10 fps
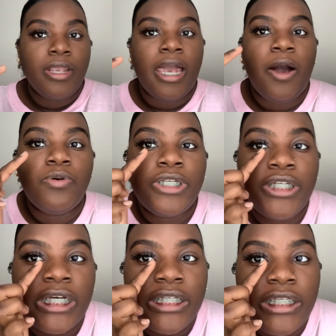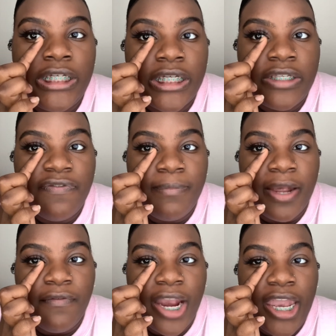I would suggest just from
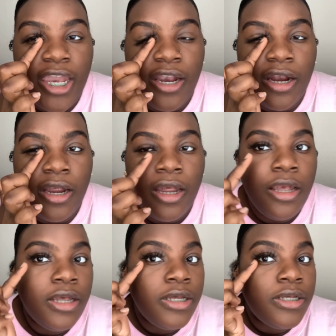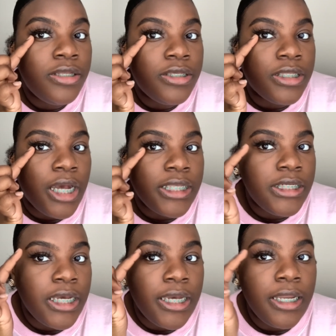like right here to like to
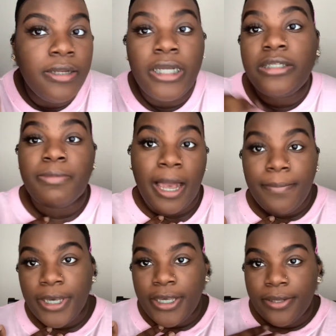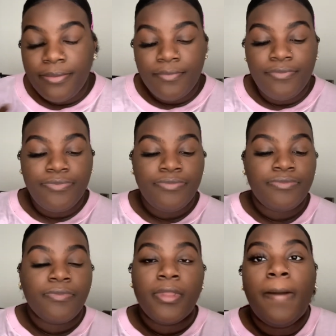the end. That's my opinion.
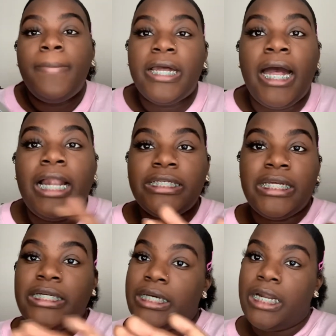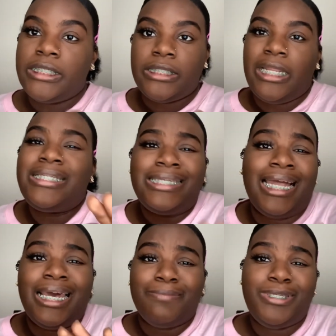But honestly, that's
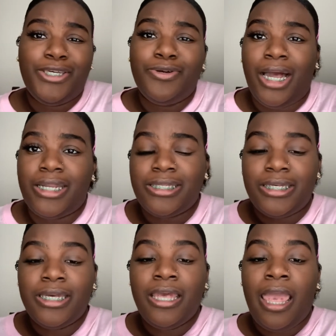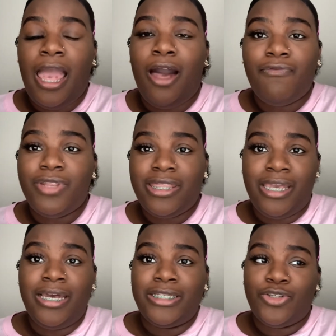kind of up to you, honestly. I don't really
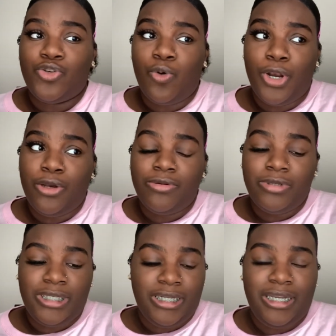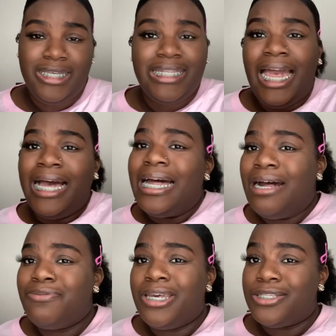think a tutorial is, it's not, I
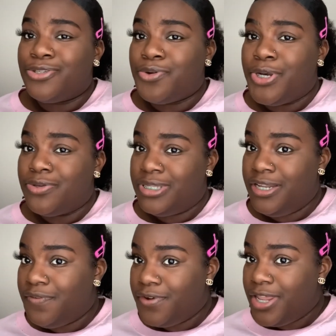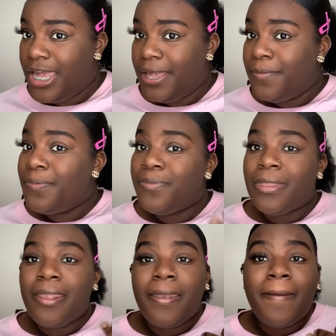don't think a tutorial is needed for that.
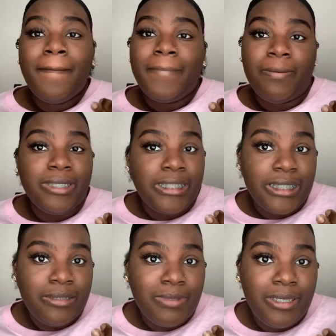Maybe it's just,